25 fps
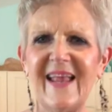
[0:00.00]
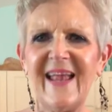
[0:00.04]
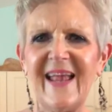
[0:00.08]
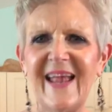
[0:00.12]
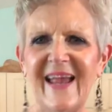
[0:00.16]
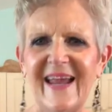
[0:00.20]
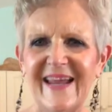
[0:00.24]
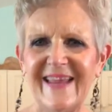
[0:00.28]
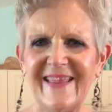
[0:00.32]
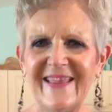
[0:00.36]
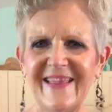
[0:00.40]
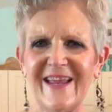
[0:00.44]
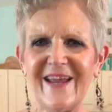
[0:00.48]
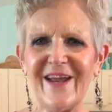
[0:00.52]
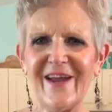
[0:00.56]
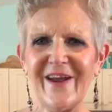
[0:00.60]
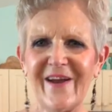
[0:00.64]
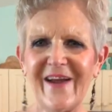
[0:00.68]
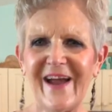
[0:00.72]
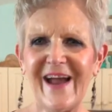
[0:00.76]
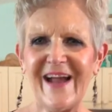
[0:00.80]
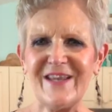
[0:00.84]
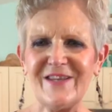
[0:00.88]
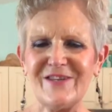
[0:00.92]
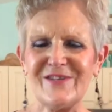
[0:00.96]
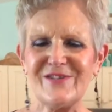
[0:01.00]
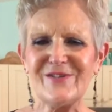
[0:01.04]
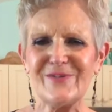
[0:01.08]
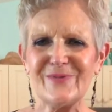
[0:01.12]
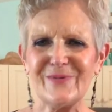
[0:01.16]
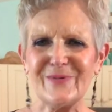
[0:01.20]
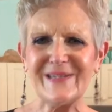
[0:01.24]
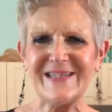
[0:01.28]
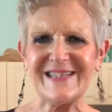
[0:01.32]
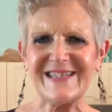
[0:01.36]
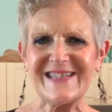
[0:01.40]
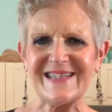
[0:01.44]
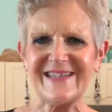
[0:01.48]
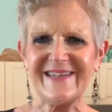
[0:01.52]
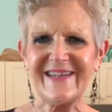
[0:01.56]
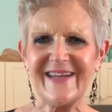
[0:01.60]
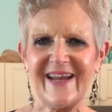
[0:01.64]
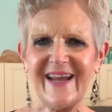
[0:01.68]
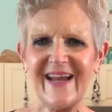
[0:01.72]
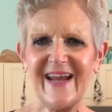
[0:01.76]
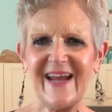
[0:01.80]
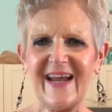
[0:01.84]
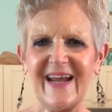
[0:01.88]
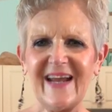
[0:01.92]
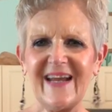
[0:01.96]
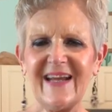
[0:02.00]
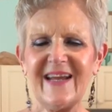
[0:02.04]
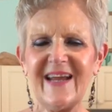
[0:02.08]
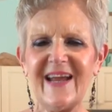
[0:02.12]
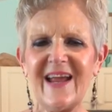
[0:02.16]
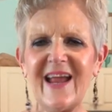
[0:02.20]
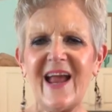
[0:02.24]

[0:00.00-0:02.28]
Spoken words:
Hey there, how you doing today?